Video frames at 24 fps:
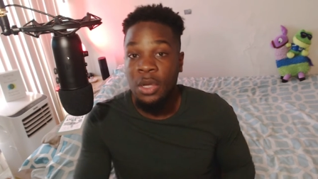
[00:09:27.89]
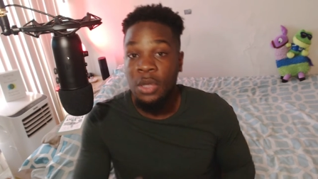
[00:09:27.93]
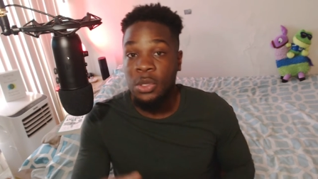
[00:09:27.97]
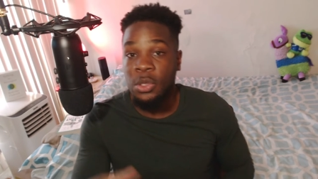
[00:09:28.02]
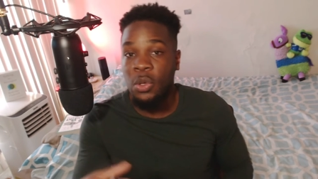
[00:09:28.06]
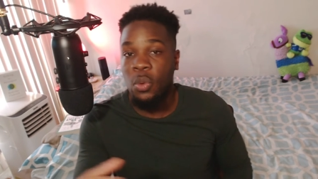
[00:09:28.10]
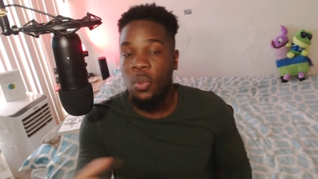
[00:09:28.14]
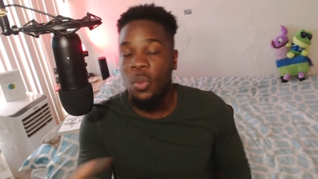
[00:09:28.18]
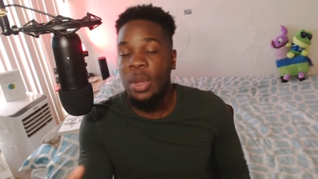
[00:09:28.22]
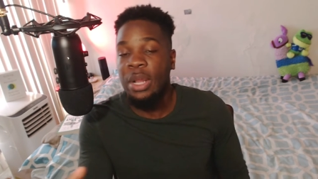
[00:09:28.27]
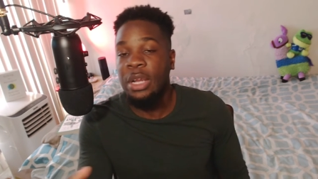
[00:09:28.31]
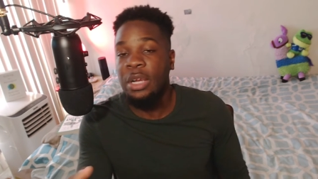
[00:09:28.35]

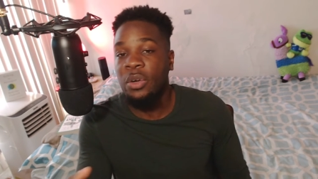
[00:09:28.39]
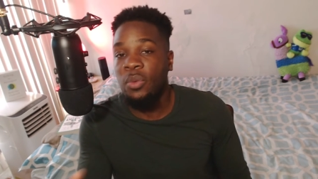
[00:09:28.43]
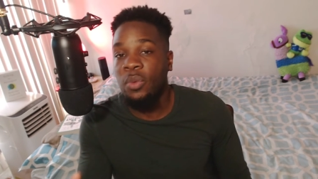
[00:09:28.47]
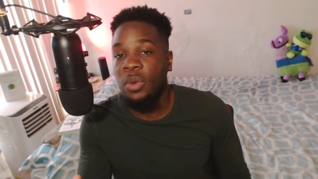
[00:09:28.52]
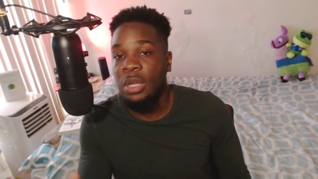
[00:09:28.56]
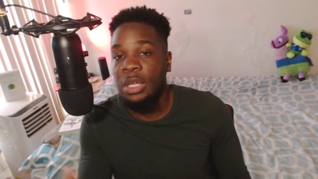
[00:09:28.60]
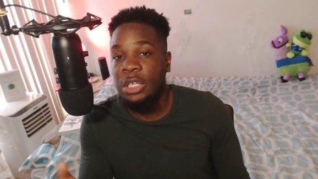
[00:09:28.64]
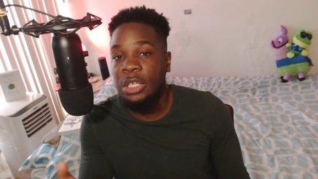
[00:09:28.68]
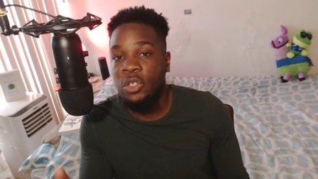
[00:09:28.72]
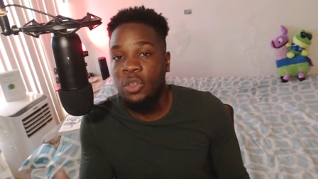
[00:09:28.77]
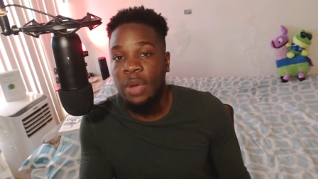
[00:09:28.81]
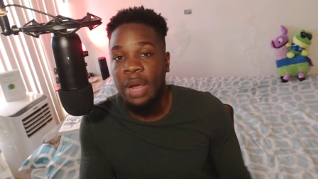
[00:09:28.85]
So when you're
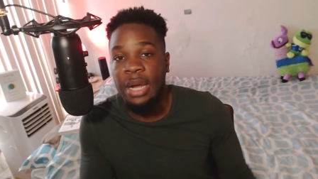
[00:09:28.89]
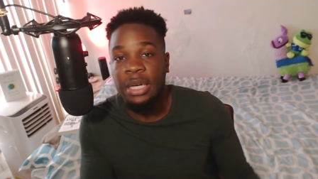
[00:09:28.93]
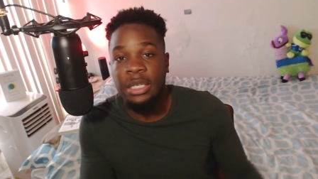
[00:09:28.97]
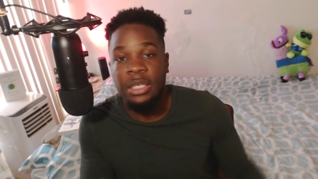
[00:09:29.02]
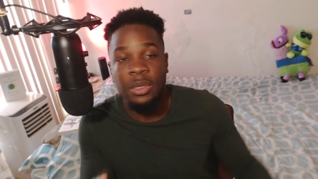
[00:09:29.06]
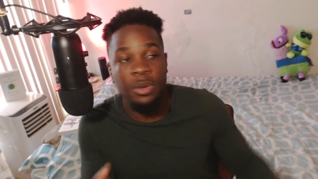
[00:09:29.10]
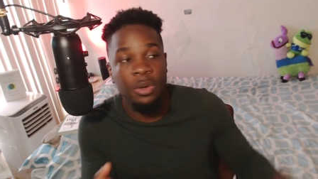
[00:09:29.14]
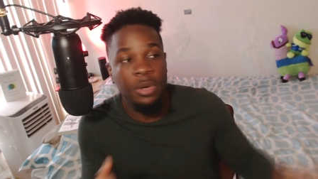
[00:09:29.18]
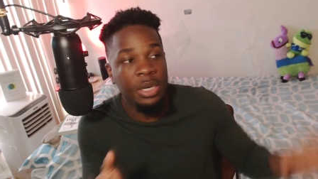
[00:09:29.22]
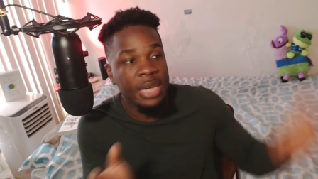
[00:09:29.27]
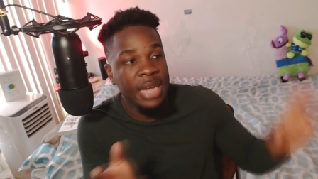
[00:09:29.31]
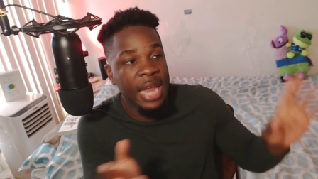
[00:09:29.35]
really trying
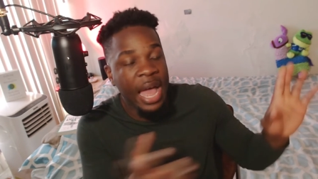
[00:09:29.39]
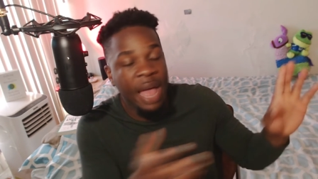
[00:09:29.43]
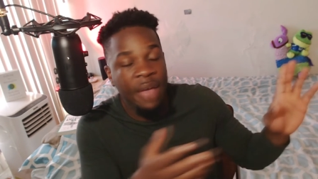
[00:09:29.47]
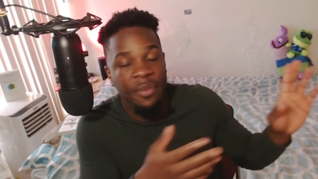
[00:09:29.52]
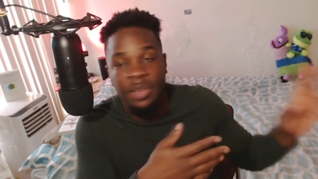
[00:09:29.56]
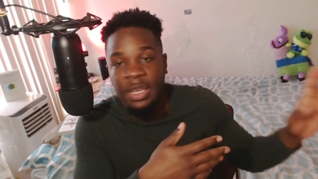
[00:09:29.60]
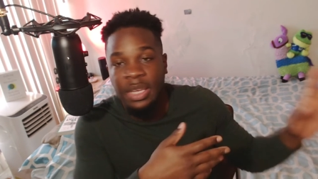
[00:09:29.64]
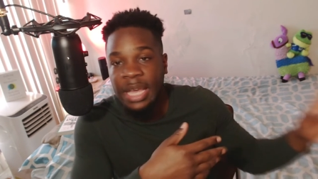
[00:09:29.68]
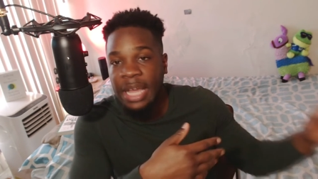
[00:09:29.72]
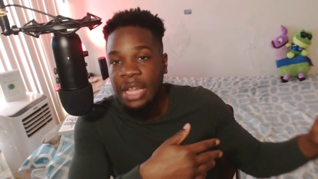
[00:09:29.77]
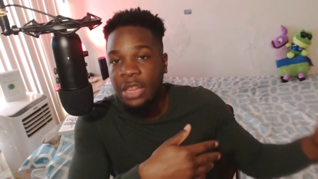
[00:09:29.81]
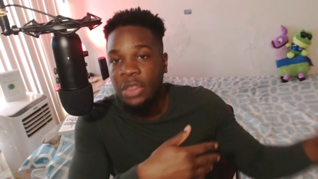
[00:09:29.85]
to
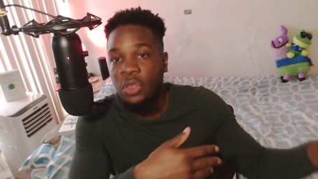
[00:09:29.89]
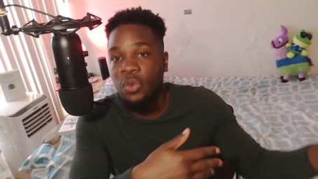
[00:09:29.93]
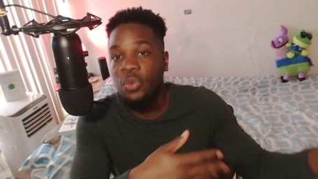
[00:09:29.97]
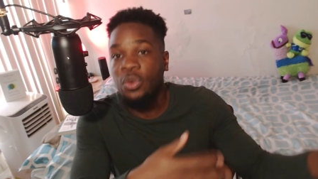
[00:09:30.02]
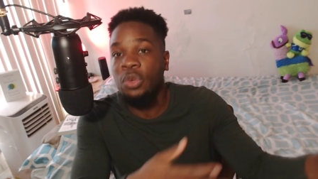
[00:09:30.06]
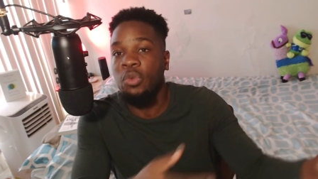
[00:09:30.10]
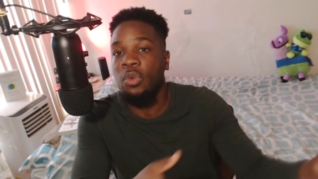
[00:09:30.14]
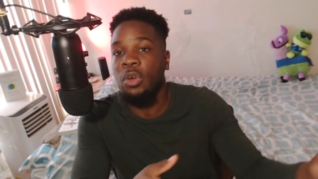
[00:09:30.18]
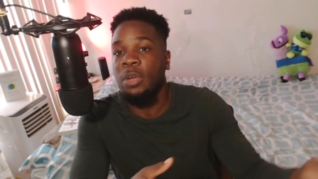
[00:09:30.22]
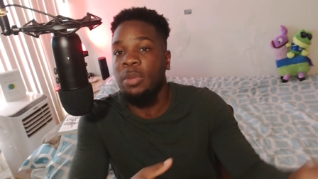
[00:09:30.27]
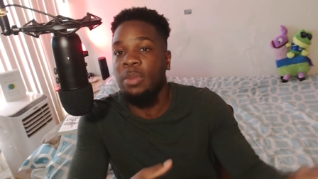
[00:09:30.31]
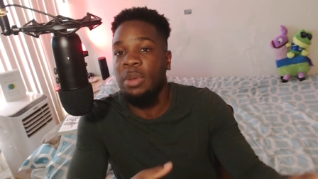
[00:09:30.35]
navigate through
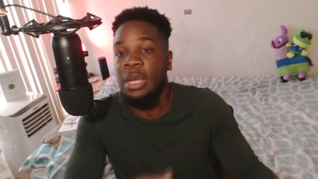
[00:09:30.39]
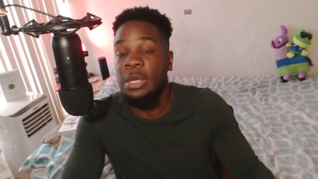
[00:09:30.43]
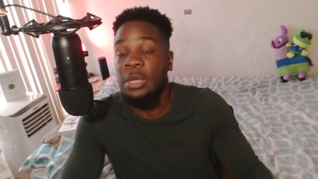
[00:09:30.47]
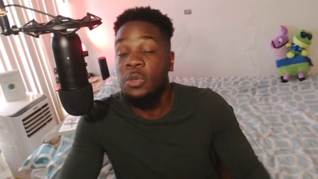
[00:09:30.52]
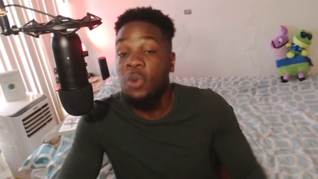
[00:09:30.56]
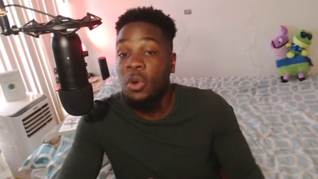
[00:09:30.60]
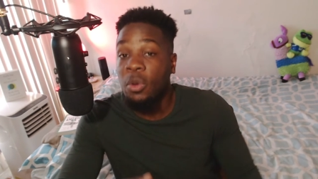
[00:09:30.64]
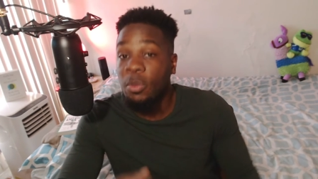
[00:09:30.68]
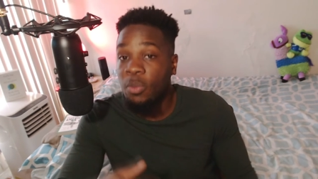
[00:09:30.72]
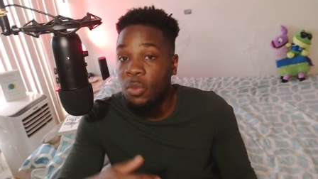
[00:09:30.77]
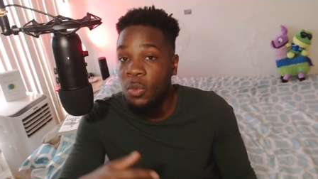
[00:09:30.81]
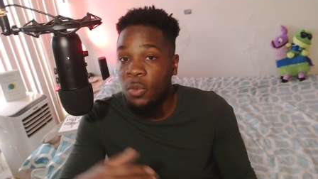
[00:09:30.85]
your
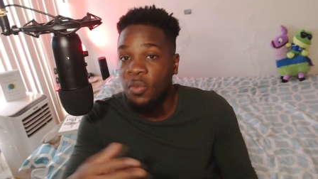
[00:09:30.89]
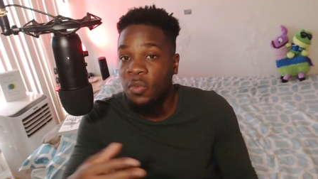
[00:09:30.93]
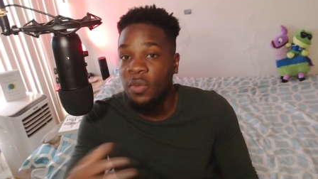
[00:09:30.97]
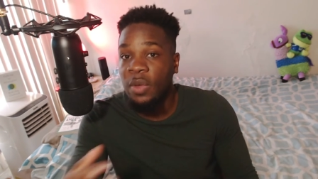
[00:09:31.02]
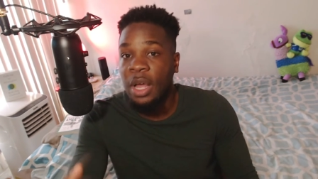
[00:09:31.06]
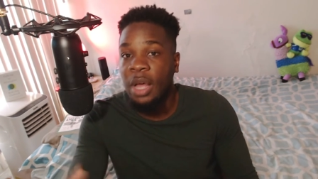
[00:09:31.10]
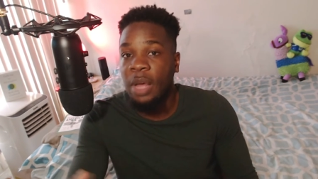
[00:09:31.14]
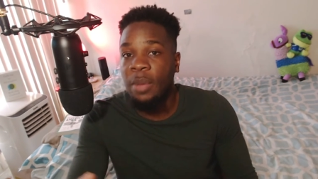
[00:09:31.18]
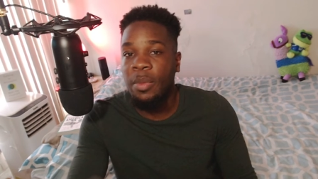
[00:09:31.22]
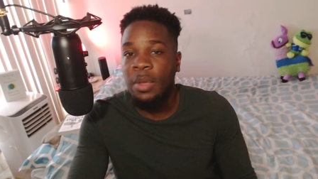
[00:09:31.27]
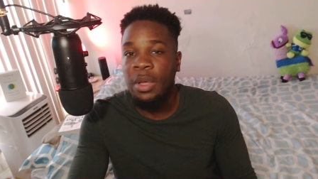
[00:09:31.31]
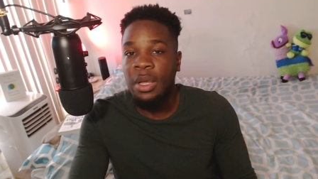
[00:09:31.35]
workplace or move
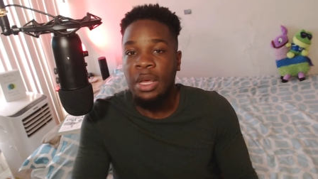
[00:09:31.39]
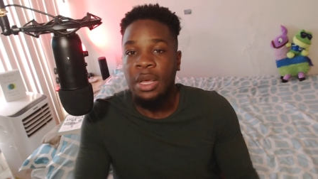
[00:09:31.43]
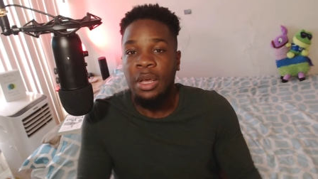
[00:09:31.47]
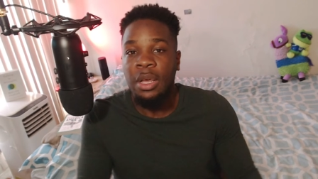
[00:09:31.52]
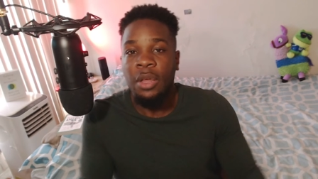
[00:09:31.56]
up,